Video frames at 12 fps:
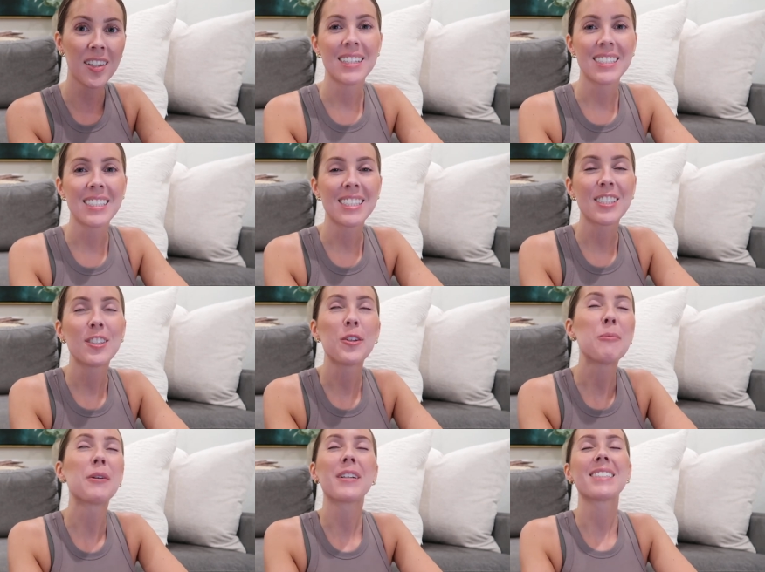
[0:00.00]
This is a
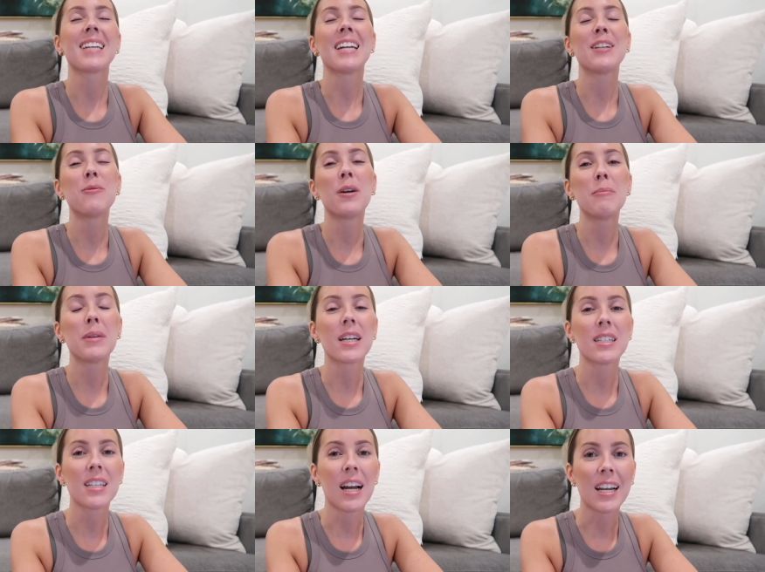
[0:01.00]
super exciting one
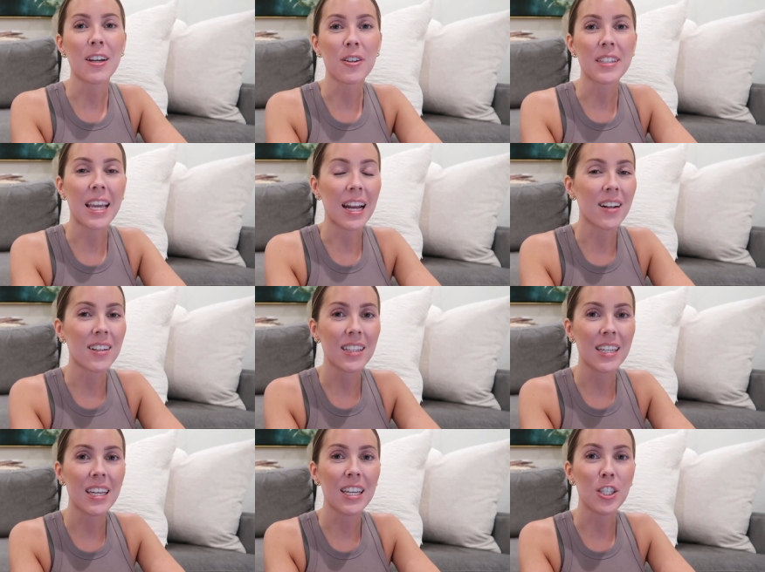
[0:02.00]
because I
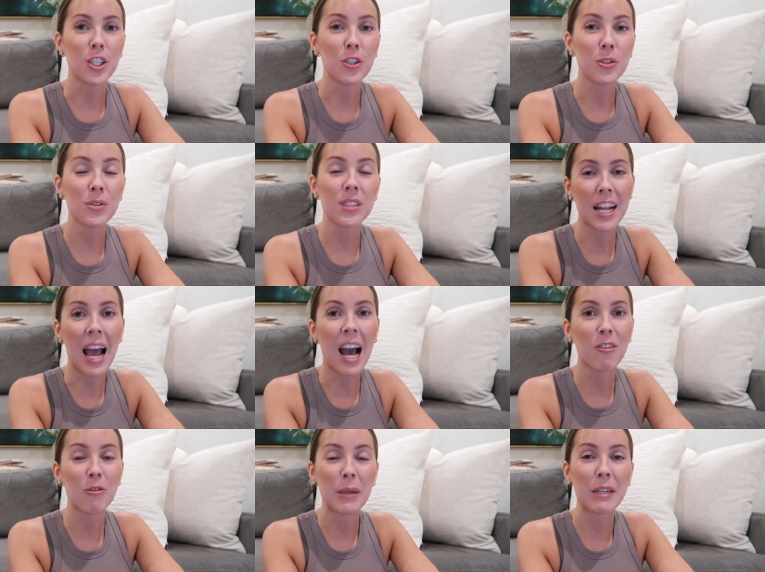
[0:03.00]
organically use and
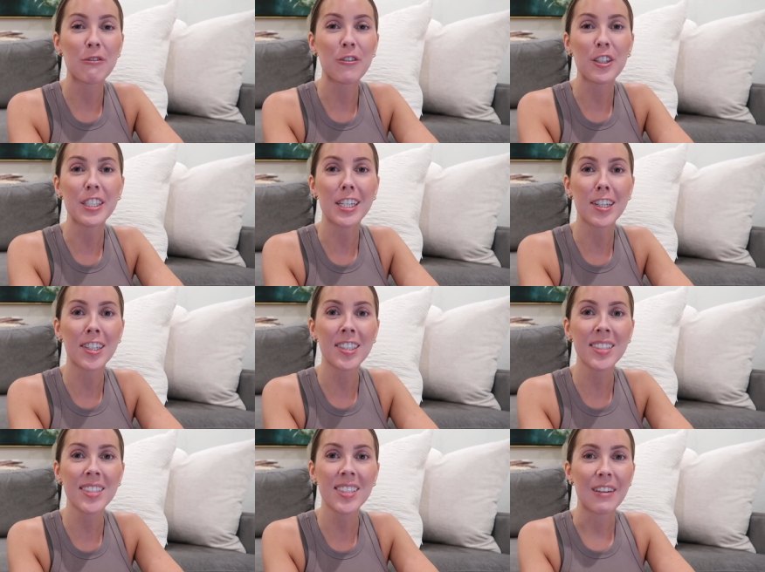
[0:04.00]
have been for
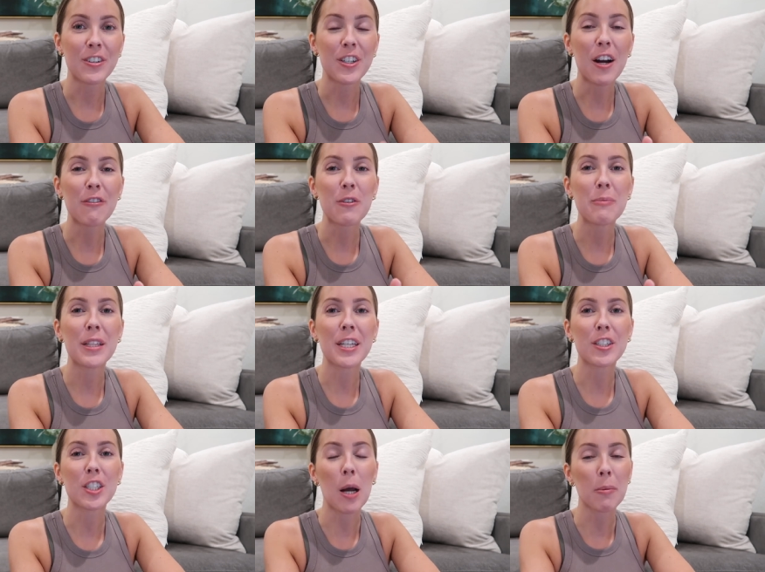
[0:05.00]
years. If you're not
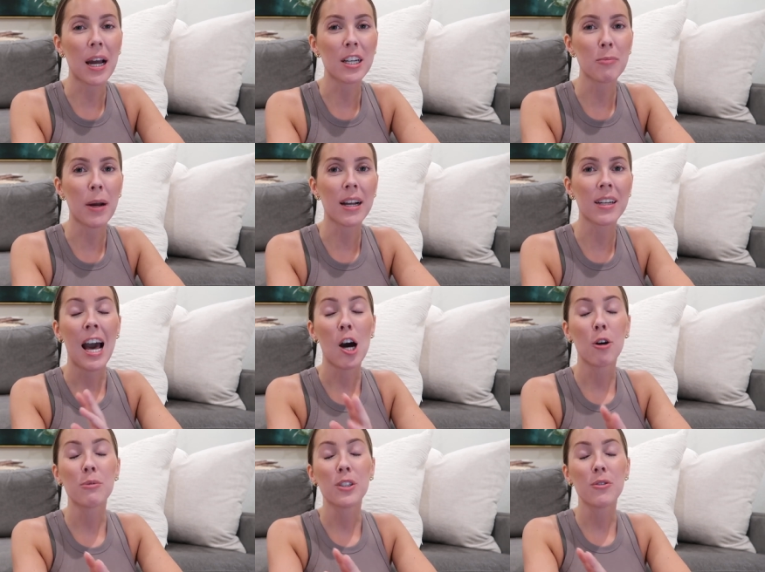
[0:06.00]
familiar, Top Cashback
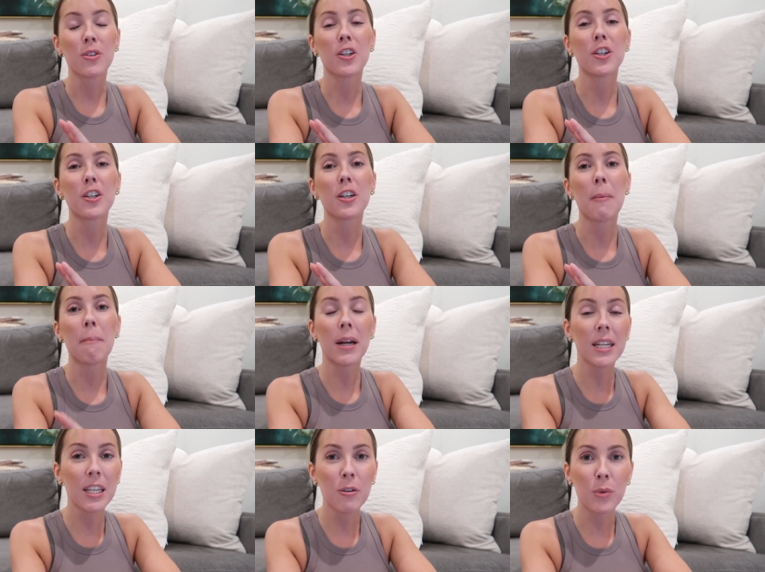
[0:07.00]
helps you earn
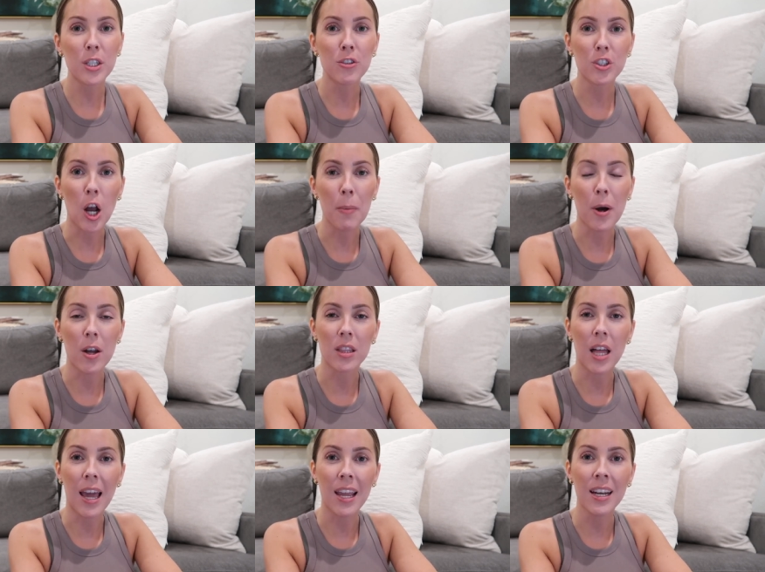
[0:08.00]
money when you shop
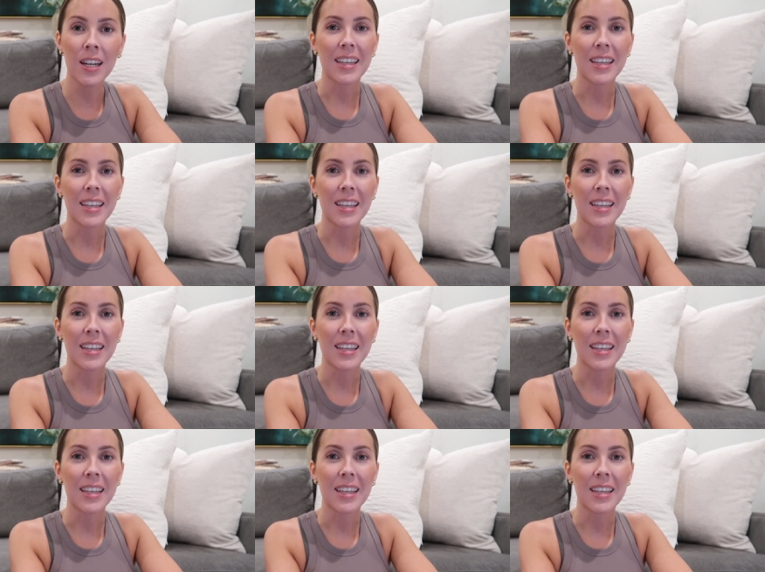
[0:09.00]
online.